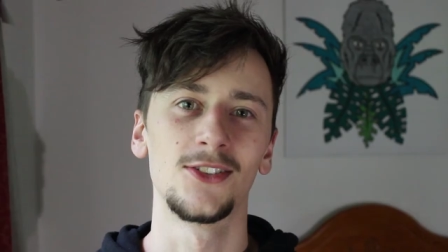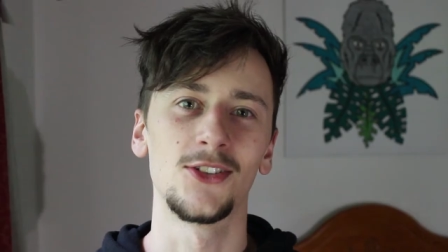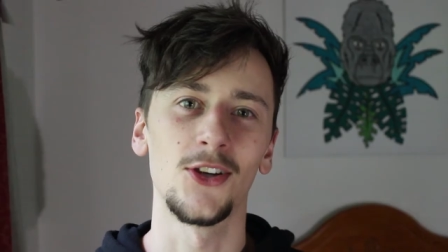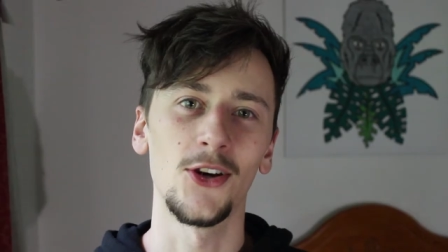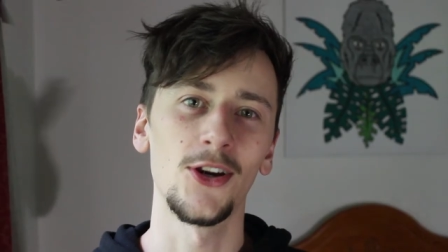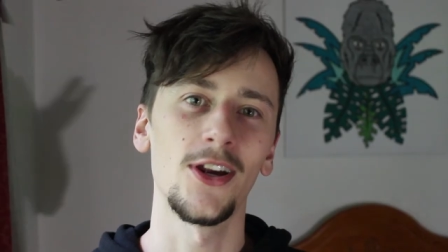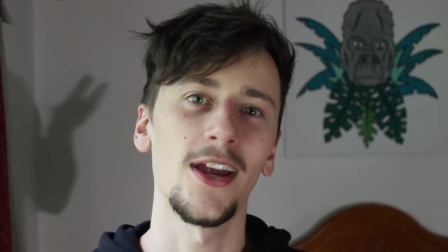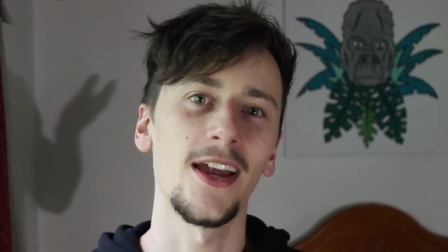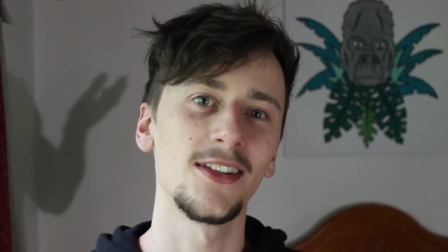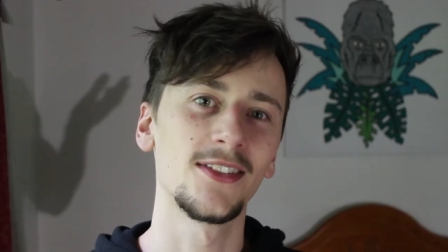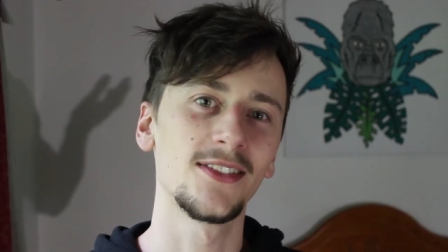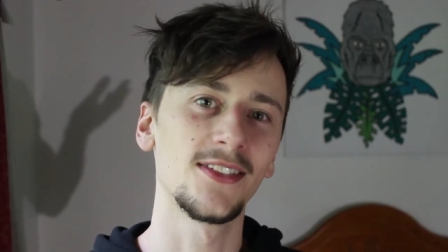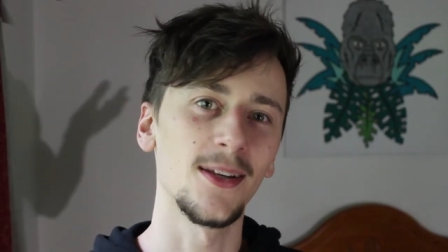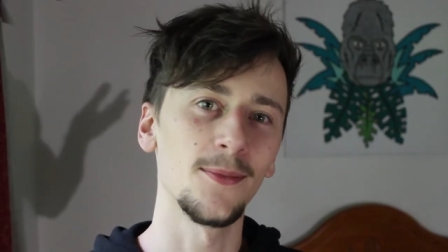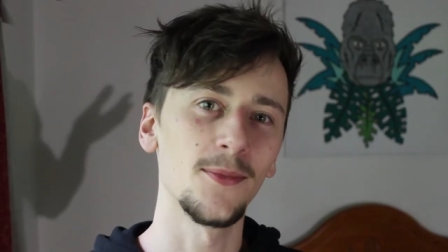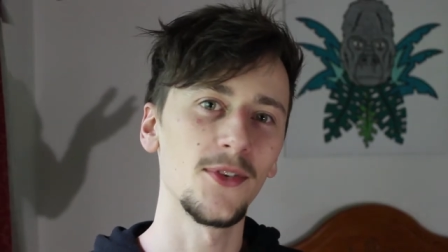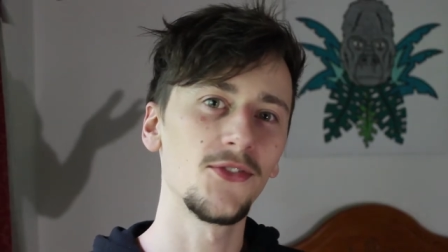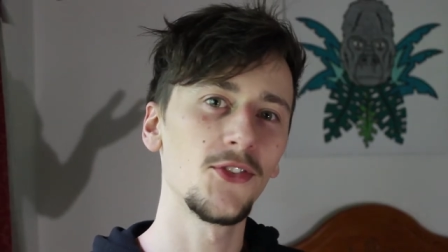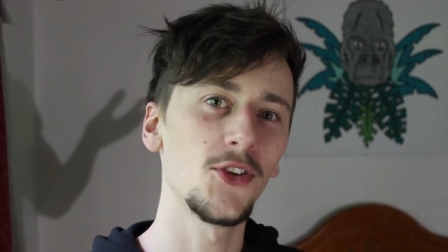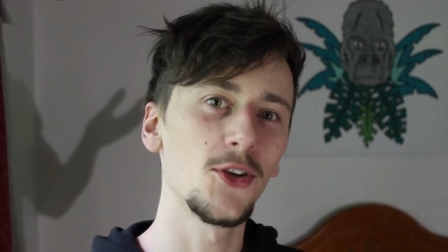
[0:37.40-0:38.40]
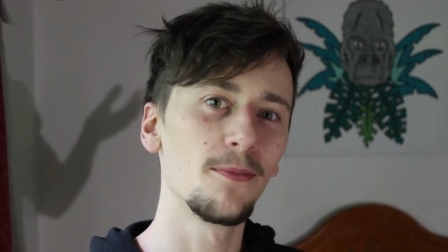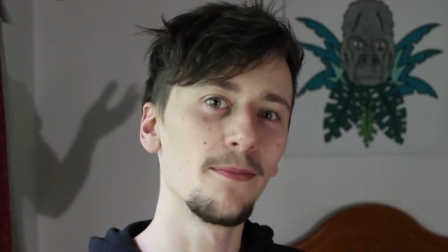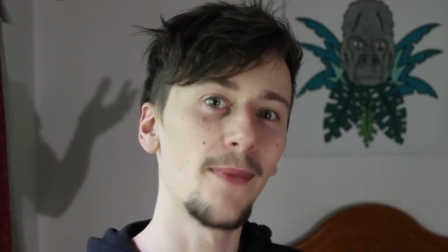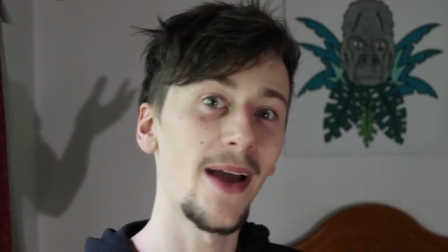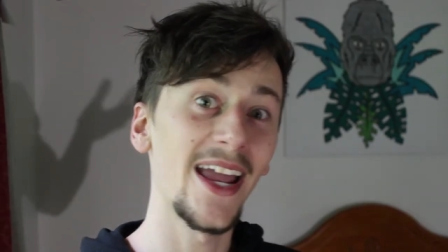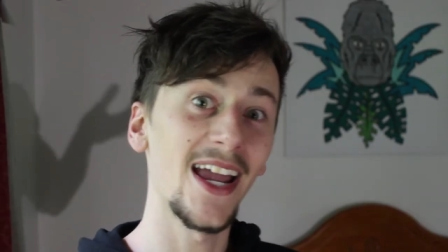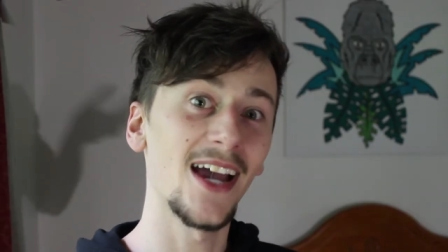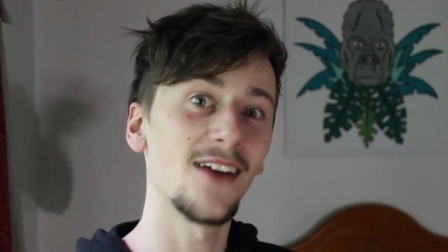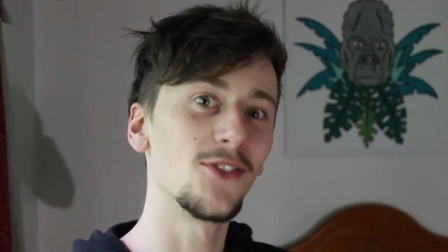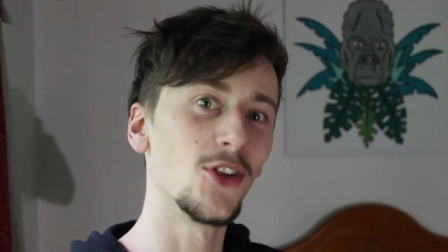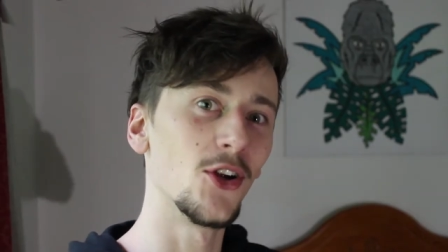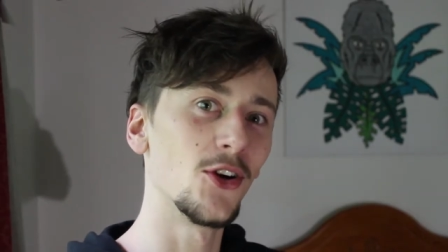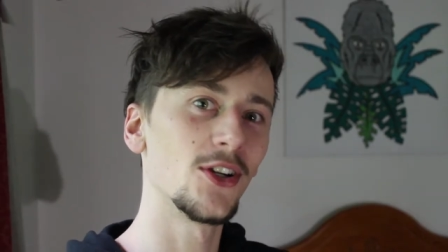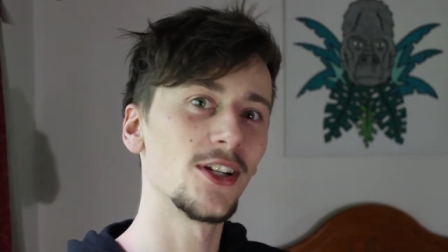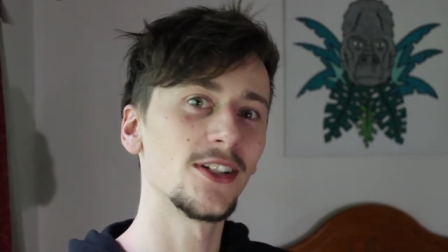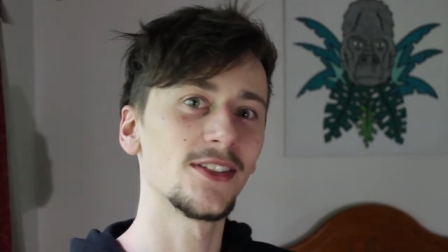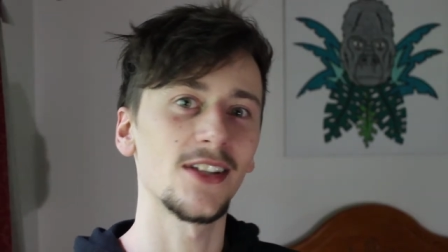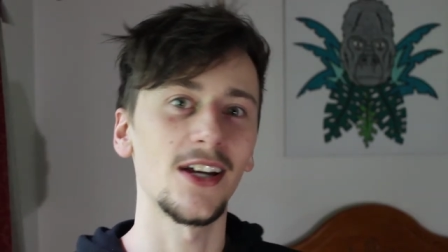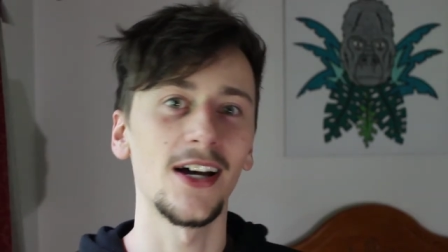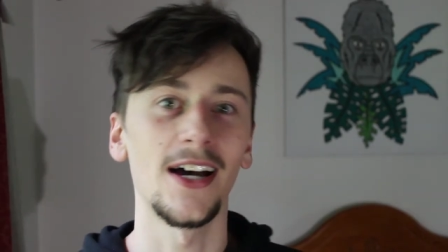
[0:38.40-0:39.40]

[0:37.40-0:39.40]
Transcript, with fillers: So as some of you may have noticed,